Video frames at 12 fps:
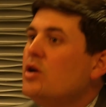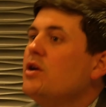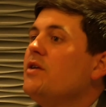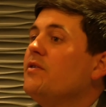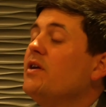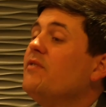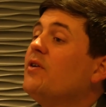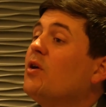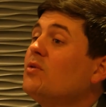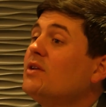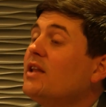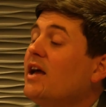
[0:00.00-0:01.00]
If it
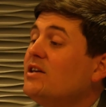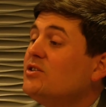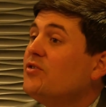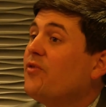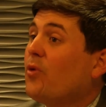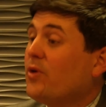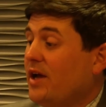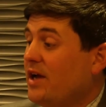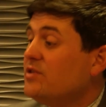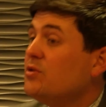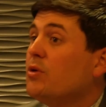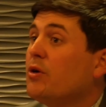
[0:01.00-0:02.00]
only lasted 4
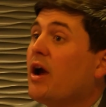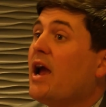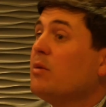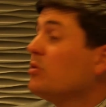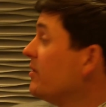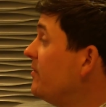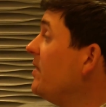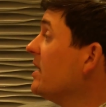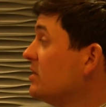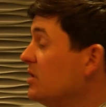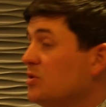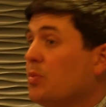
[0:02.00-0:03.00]
days and we were able to
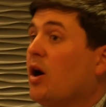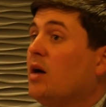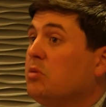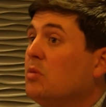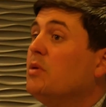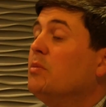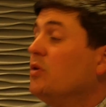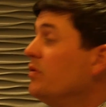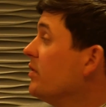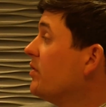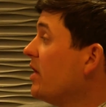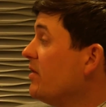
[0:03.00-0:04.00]
fix this problem and move
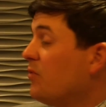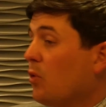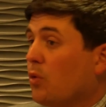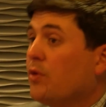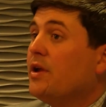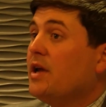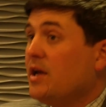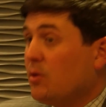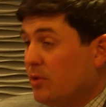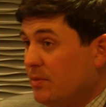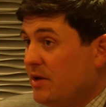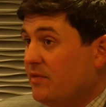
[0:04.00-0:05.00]
the state forward, it
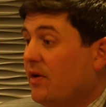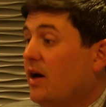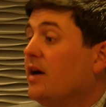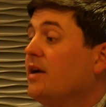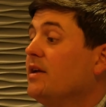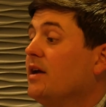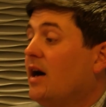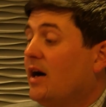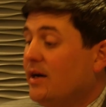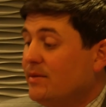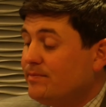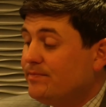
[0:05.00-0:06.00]
would be fine.
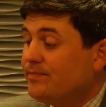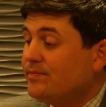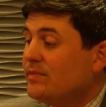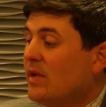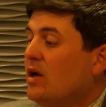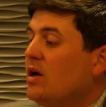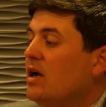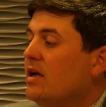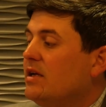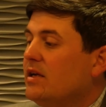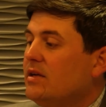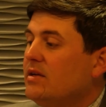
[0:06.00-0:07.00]

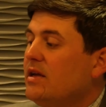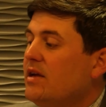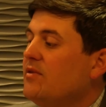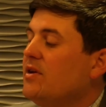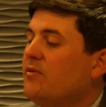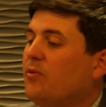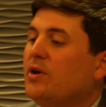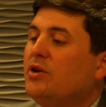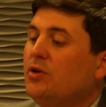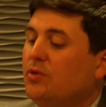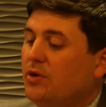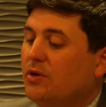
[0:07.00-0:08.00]
If we
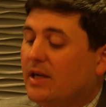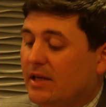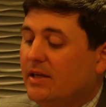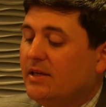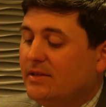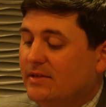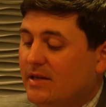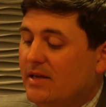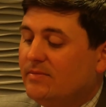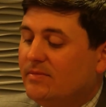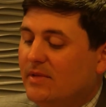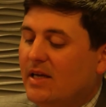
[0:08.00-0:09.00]
do it,
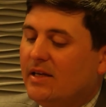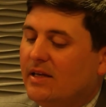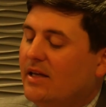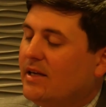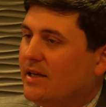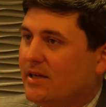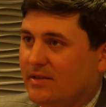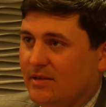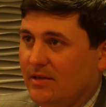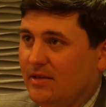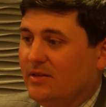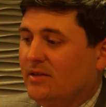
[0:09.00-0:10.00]
and
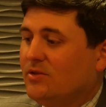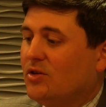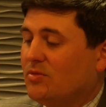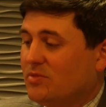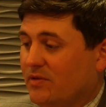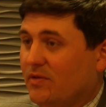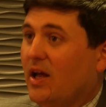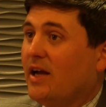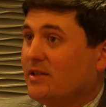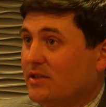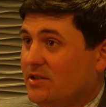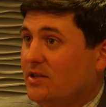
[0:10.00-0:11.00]
again, in terms of
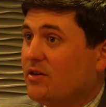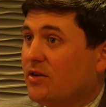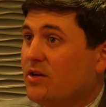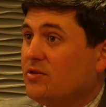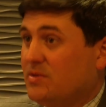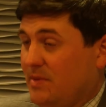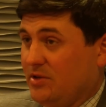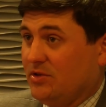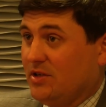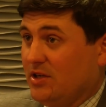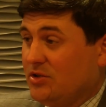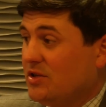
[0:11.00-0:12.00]
likely scenarios, special
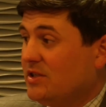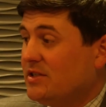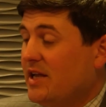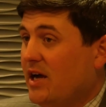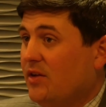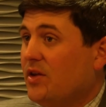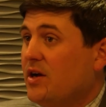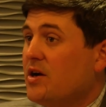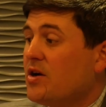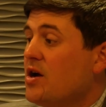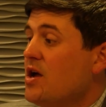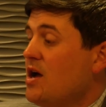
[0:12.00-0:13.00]
session is down
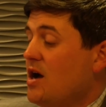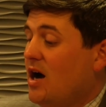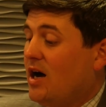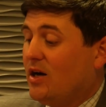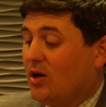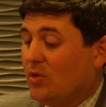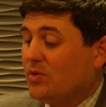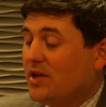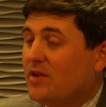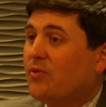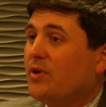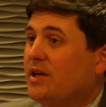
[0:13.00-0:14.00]
there
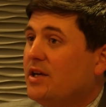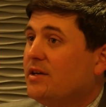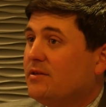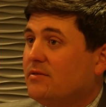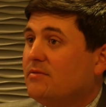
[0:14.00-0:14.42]
only if we get